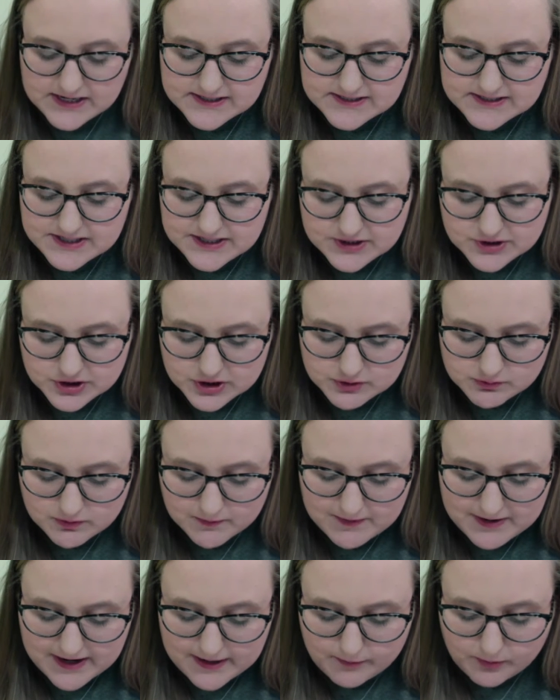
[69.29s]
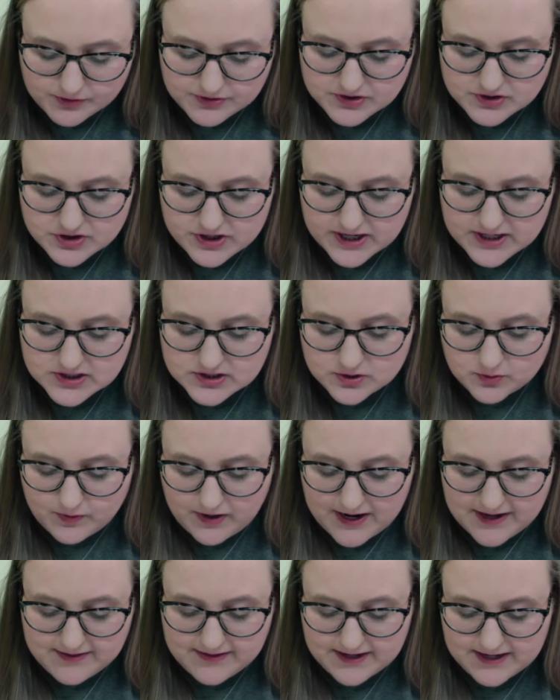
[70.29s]
teachers will be able to change the
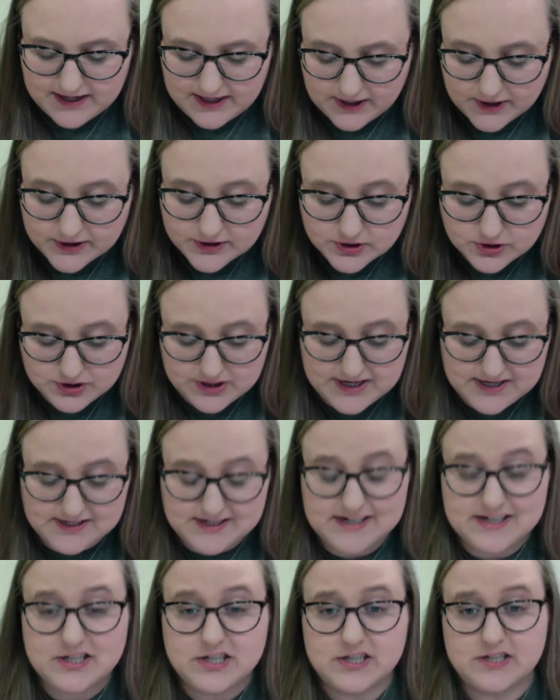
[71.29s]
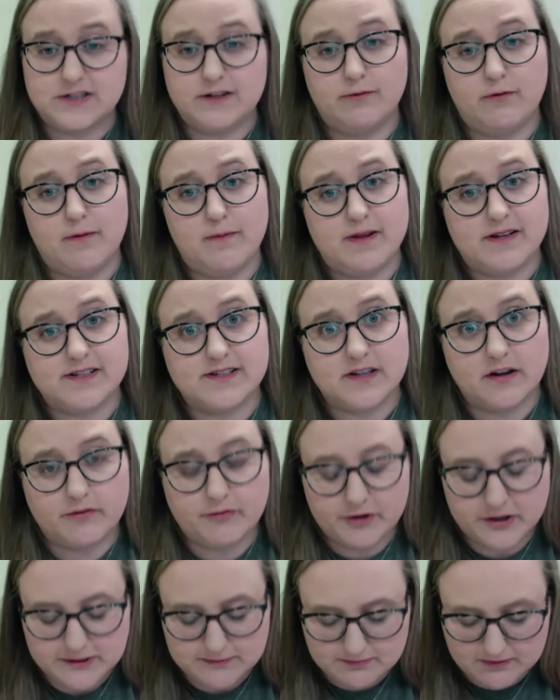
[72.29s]
way that he or she teaches the women's
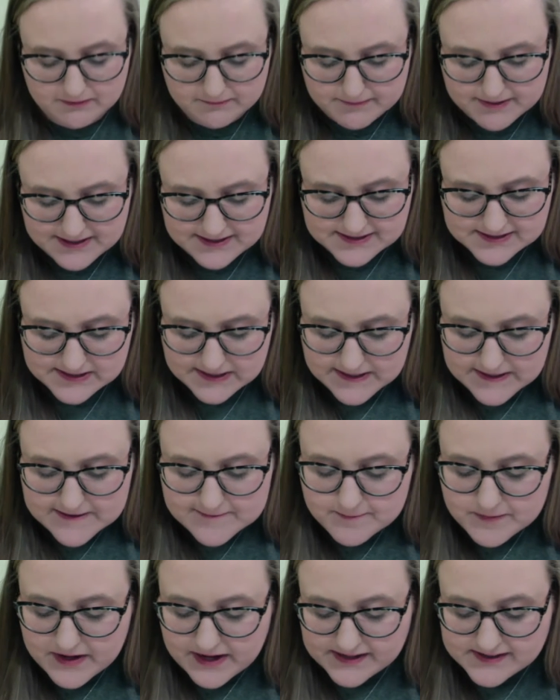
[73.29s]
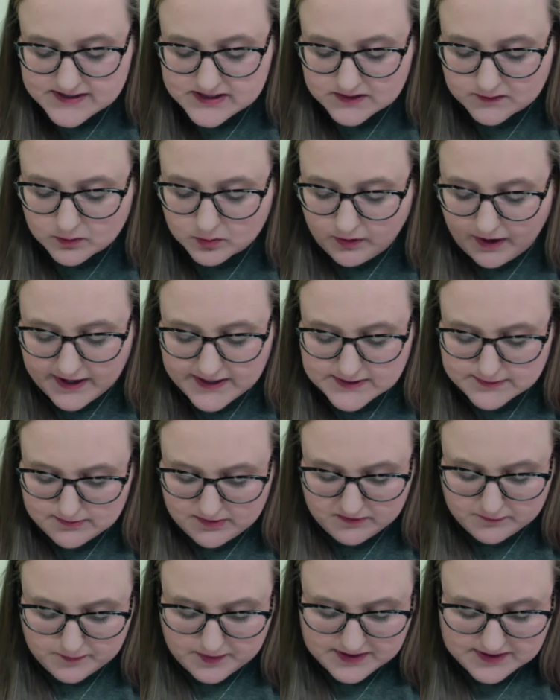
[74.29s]
suffrage movement and civil rights
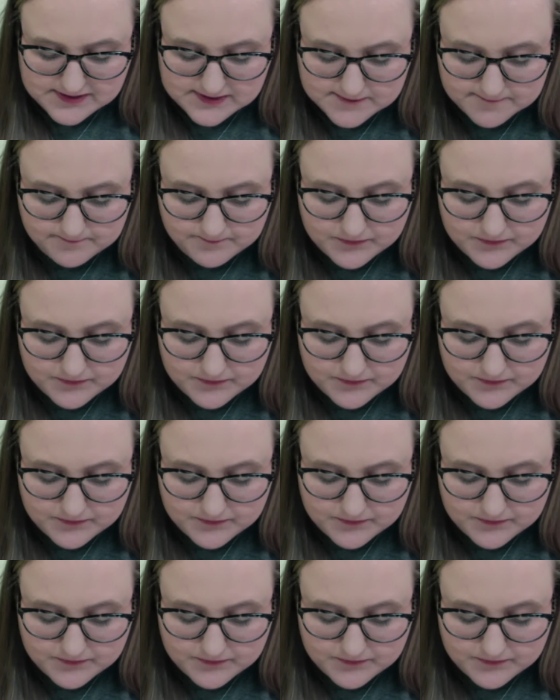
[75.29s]
movements.